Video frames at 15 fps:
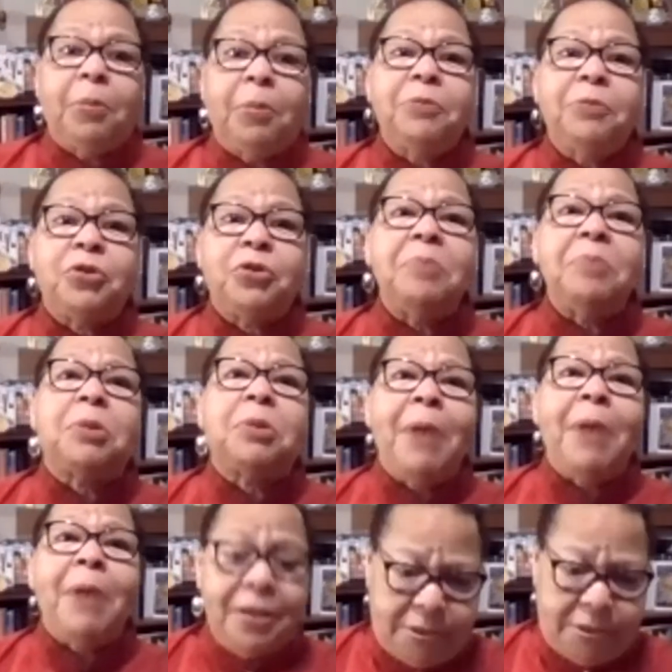but it was James
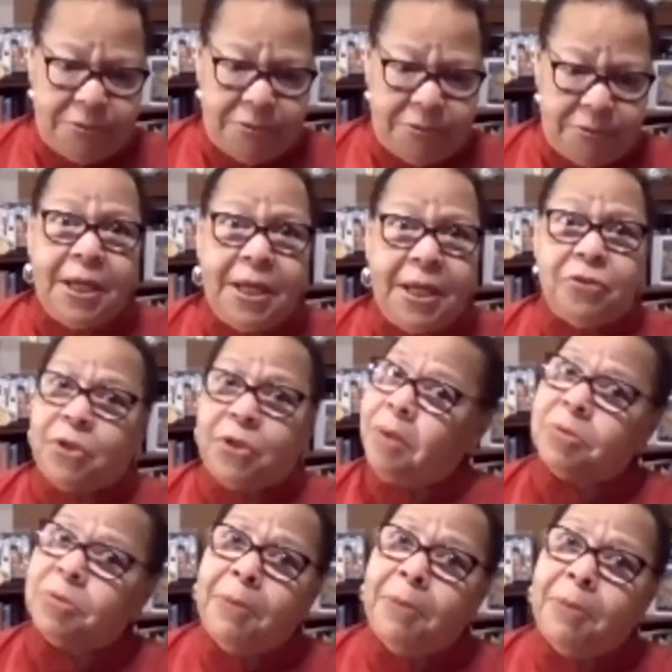Madison who said it.
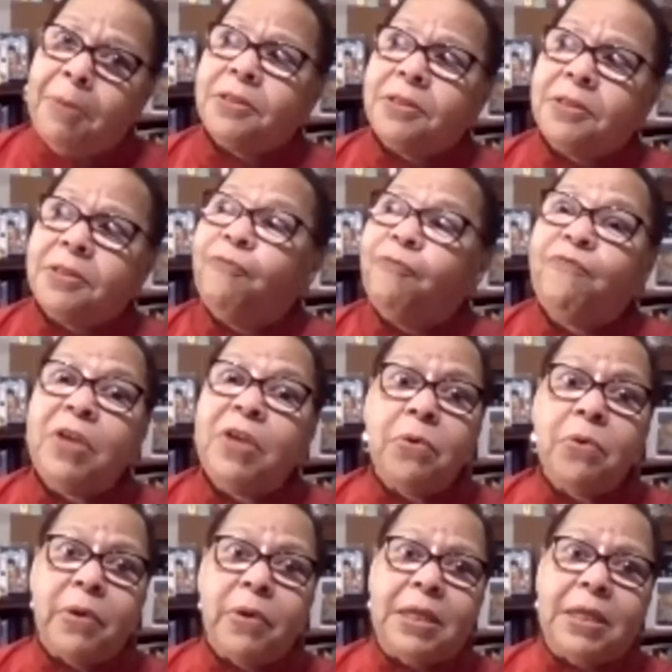James Madison
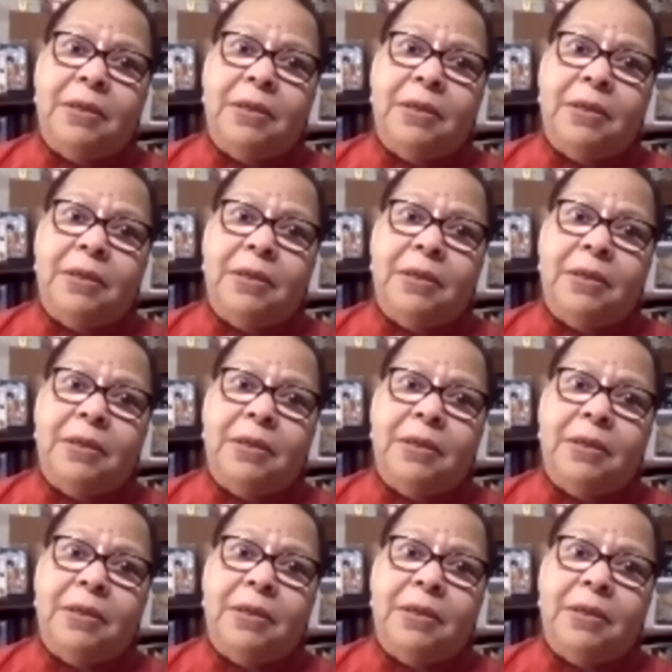fearing,